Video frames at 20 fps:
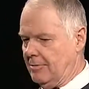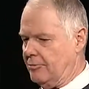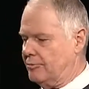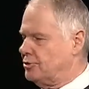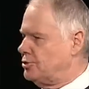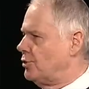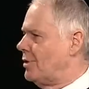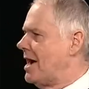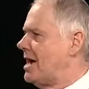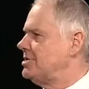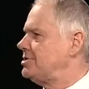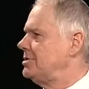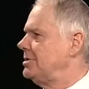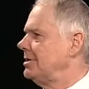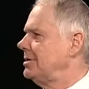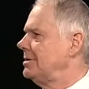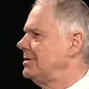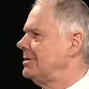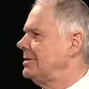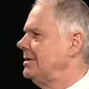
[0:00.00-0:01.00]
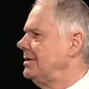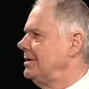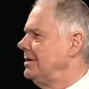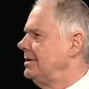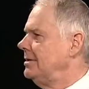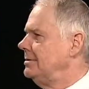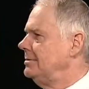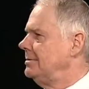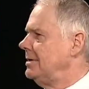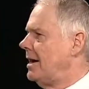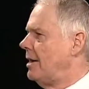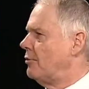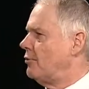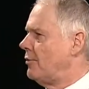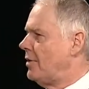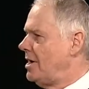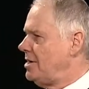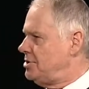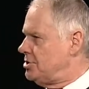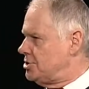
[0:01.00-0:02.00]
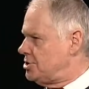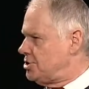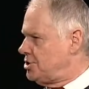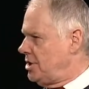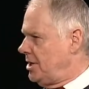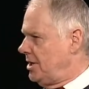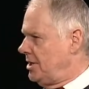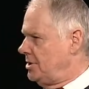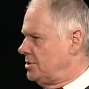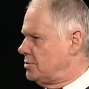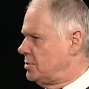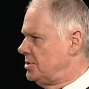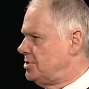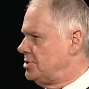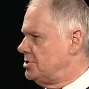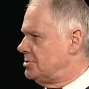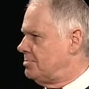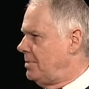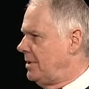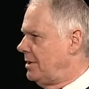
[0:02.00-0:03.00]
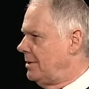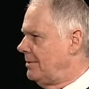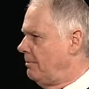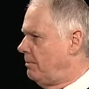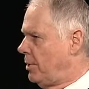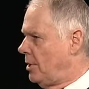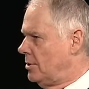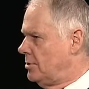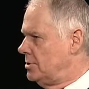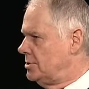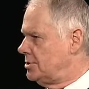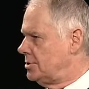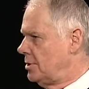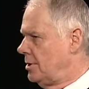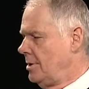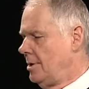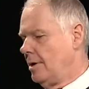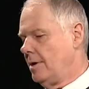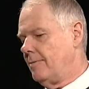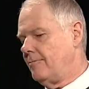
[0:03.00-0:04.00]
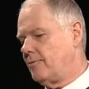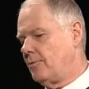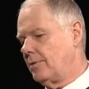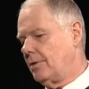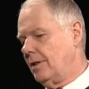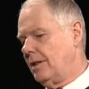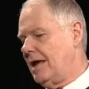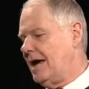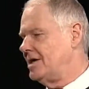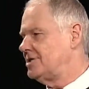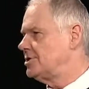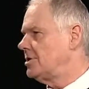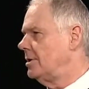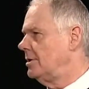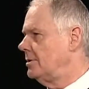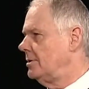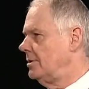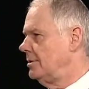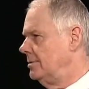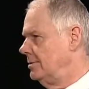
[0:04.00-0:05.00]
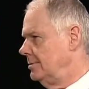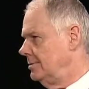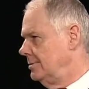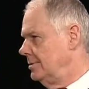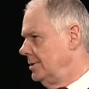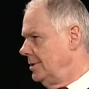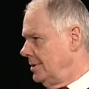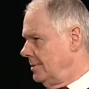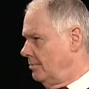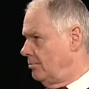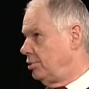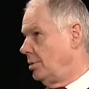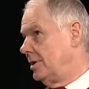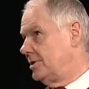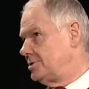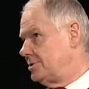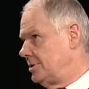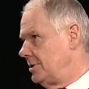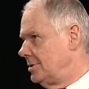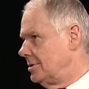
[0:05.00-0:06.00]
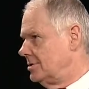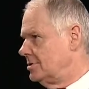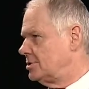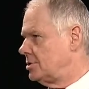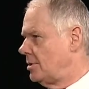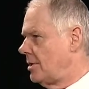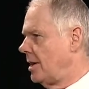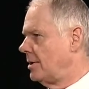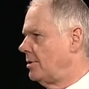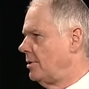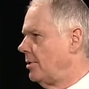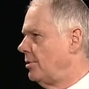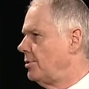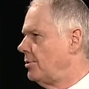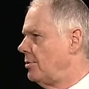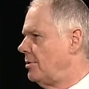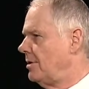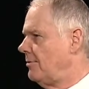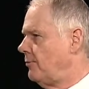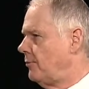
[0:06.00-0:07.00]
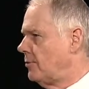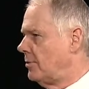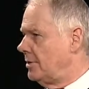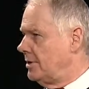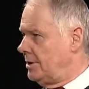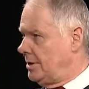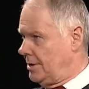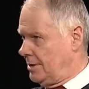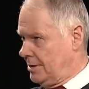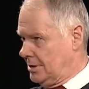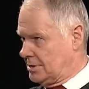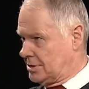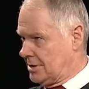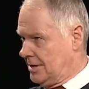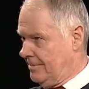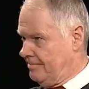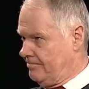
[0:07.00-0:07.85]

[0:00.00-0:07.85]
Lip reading: drastic and outrageous change which has been imposed for the last 100+ years, 130, 40 years.